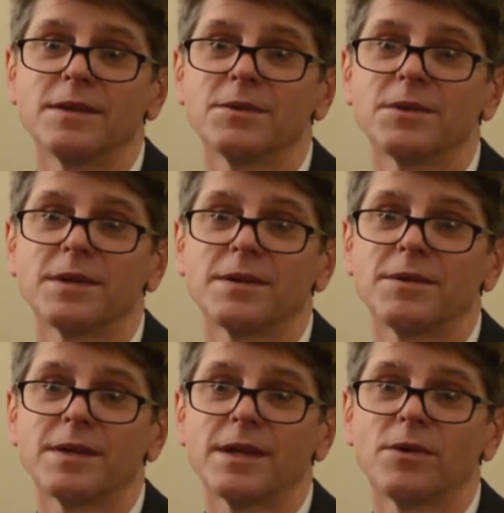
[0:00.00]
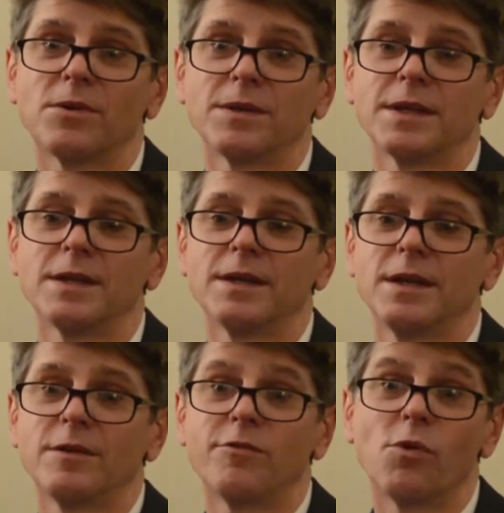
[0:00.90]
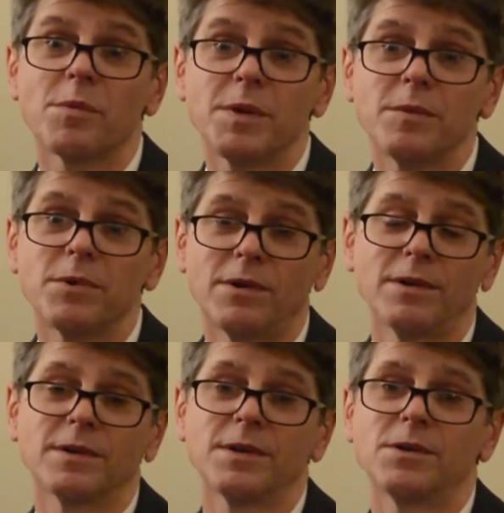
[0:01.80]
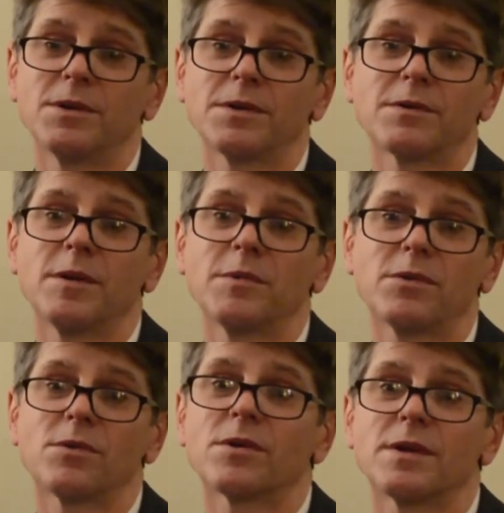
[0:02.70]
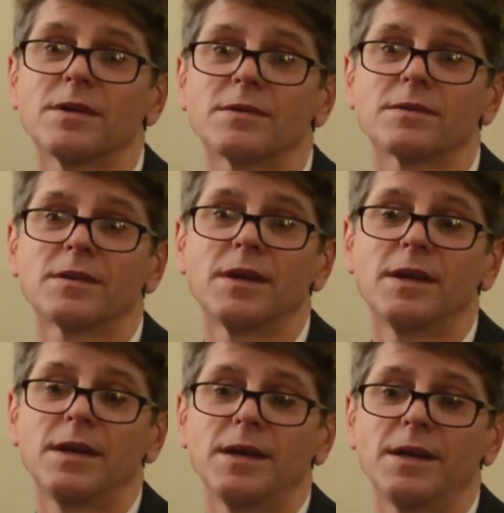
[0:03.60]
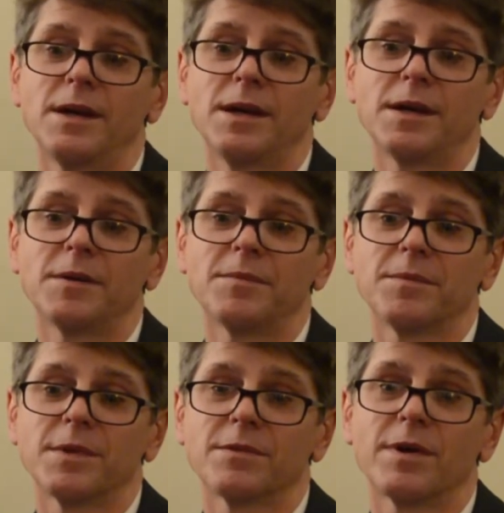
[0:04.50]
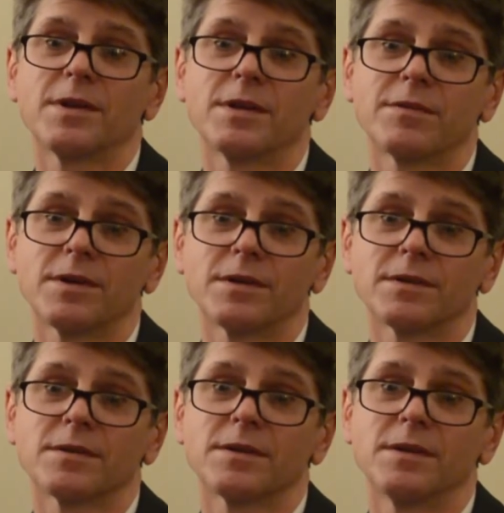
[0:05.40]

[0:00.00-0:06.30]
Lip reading: or that only 4 people can go to the crematory is very difficult,